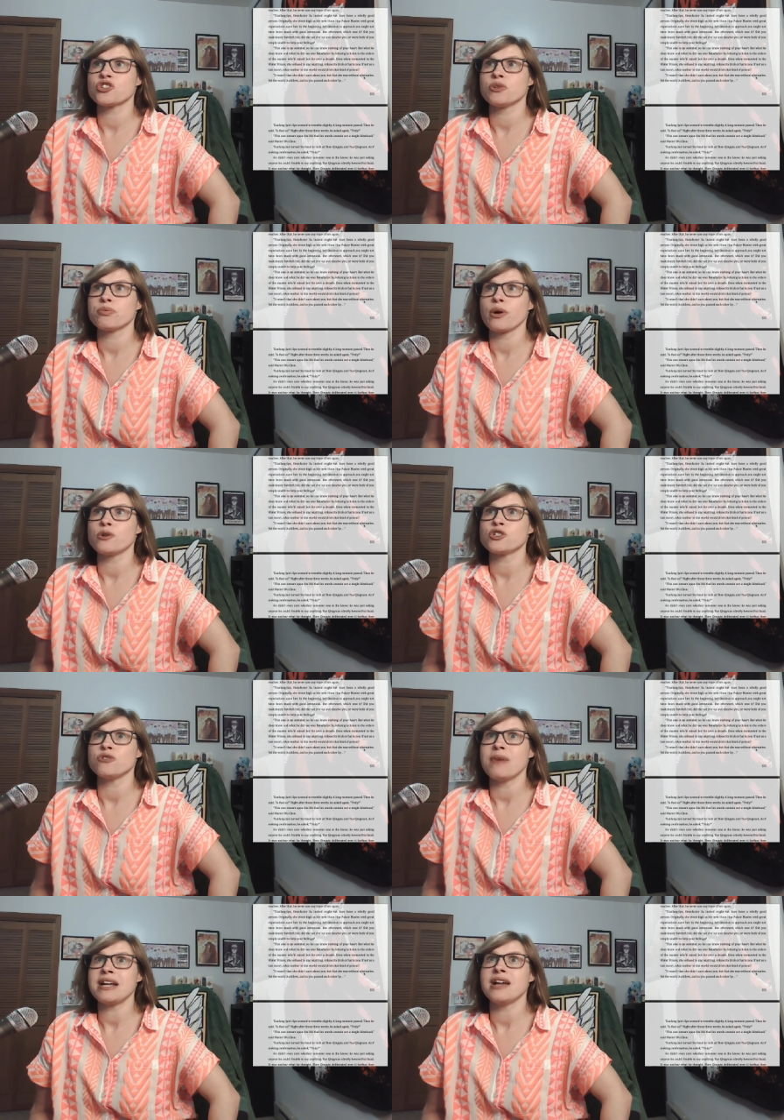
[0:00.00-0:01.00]
to approach you
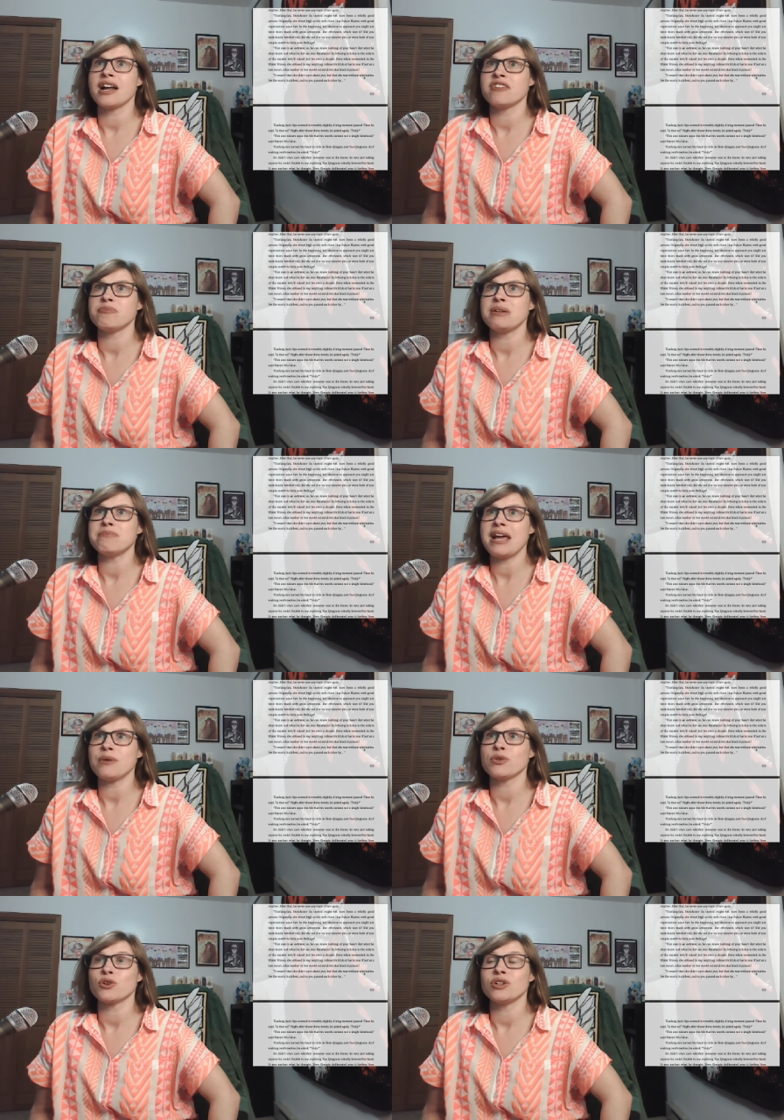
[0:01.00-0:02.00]
might not have been made
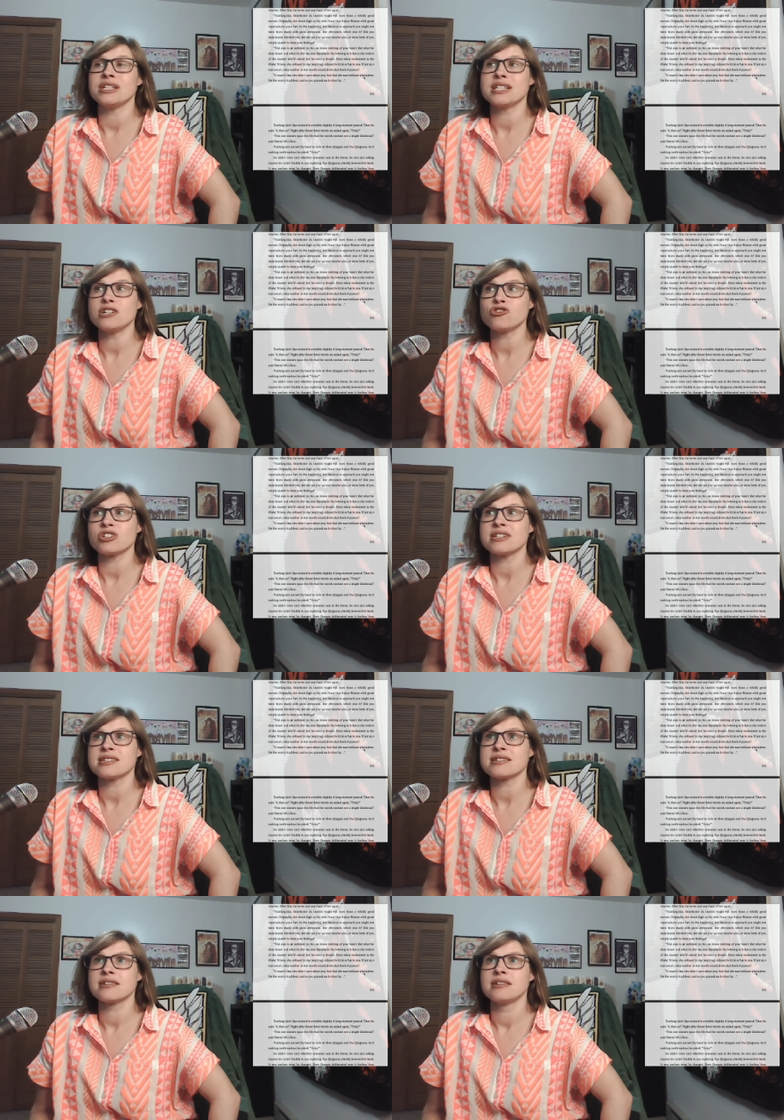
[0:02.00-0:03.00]
with good
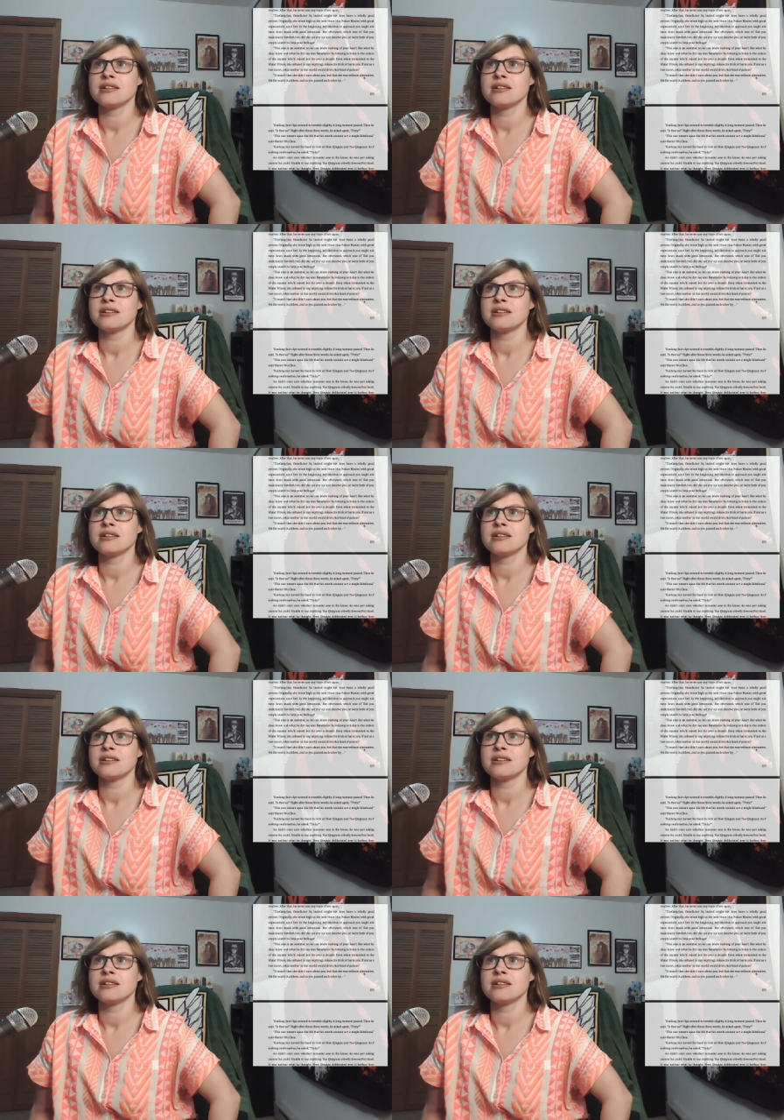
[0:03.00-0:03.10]
intentions.